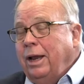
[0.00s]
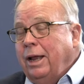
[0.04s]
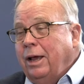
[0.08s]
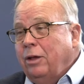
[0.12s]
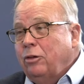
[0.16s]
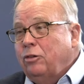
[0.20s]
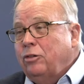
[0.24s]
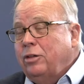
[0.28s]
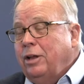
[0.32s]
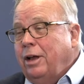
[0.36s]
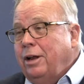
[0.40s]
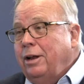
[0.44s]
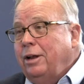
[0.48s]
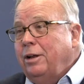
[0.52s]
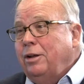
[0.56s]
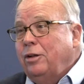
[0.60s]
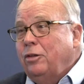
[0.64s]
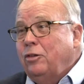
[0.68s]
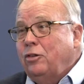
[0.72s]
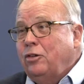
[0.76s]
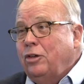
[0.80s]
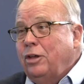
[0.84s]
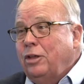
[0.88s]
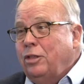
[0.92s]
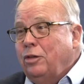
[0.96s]
now starting to
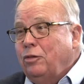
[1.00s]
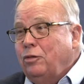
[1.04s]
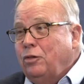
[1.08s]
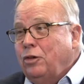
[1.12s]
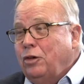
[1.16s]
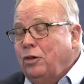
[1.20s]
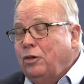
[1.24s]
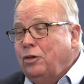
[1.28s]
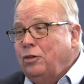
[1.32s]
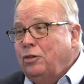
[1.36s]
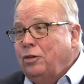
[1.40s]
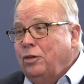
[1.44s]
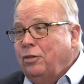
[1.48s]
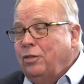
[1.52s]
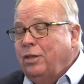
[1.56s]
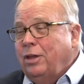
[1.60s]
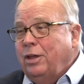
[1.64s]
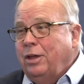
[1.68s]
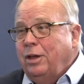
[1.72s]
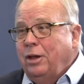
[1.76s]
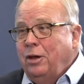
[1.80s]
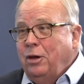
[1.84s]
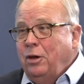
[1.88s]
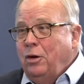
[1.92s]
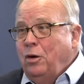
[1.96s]
see the first of
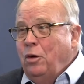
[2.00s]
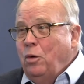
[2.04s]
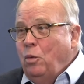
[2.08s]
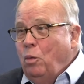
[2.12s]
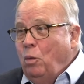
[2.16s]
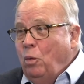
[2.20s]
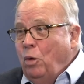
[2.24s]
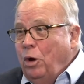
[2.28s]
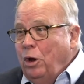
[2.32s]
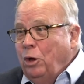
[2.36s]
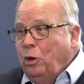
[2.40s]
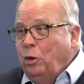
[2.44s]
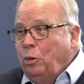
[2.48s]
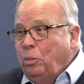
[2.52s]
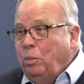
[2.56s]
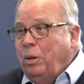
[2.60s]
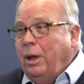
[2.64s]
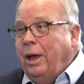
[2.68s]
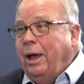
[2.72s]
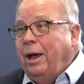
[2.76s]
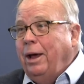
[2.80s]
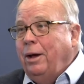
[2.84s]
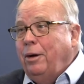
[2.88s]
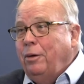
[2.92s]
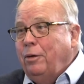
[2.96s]
the real
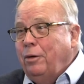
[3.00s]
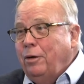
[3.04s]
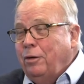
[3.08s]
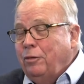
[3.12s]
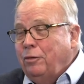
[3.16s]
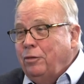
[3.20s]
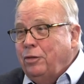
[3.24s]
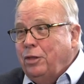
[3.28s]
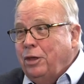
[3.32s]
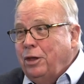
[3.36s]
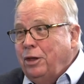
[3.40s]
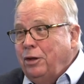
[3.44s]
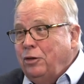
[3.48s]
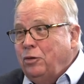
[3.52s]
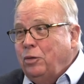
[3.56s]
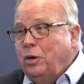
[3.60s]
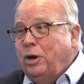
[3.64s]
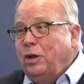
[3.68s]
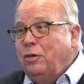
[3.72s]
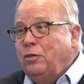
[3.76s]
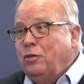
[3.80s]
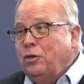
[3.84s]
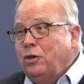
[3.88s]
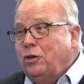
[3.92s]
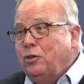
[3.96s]
power of the
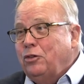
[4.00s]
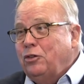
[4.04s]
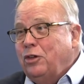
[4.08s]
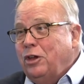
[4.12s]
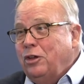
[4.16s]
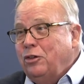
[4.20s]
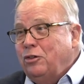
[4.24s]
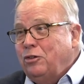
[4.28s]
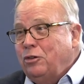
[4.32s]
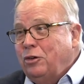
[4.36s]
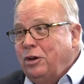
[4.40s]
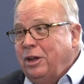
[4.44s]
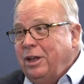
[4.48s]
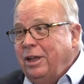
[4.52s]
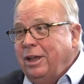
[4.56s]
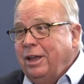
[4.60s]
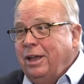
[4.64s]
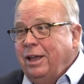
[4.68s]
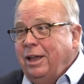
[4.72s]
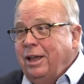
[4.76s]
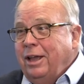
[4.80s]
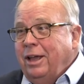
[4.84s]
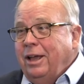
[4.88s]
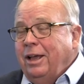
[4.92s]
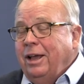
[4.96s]
21st century
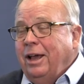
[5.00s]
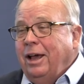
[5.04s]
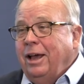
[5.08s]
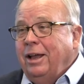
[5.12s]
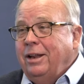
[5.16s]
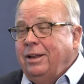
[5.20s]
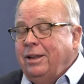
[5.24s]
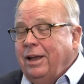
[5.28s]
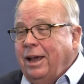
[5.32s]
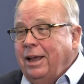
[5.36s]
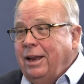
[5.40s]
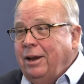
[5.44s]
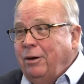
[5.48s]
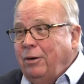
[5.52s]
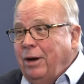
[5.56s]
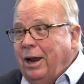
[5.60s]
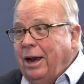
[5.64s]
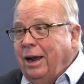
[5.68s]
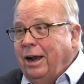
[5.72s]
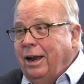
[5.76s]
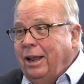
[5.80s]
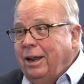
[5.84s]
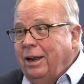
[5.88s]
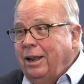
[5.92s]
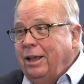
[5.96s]
data
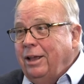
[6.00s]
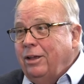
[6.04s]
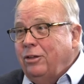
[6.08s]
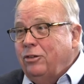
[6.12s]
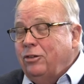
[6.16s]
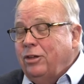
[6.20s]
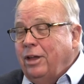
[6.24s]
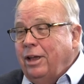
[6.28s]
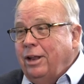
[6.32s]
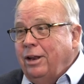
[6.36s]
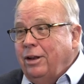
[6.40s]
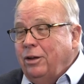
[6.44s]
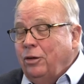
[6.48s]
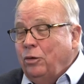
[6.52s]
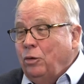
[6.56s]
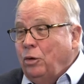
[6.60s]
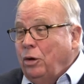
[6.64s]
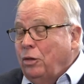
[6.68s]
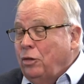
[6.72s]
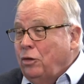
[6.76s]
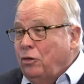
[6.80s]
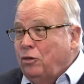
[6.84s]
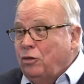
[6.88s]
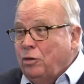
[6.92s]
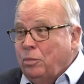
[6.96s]
analytics and all
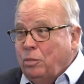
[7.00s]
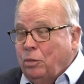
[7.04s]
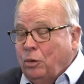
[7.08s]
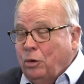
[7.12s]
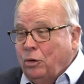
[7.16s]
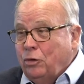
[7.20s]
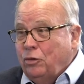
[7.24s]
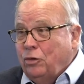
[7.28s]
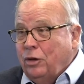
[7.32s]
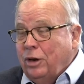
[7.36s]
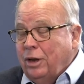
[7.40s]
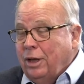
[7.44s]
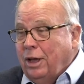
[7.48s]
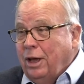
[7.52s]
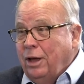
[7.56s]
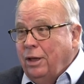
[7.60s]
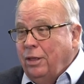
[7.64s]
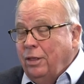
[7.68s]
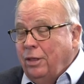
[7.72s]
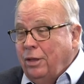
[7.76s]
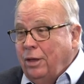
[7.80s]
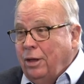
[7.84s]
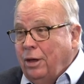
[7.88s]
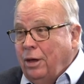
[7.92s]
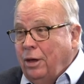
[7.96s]
of the supports that are
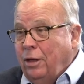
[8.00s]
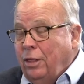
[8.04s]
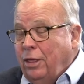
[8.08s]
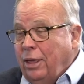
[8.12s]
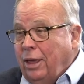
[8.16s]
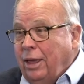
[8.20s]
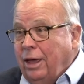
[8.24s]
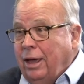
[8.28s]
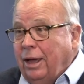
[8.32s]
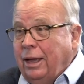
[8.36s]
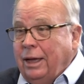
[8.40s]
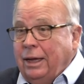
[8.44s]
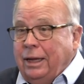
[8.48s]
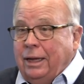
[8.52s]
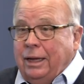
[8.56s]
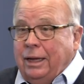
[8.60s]
going to go there.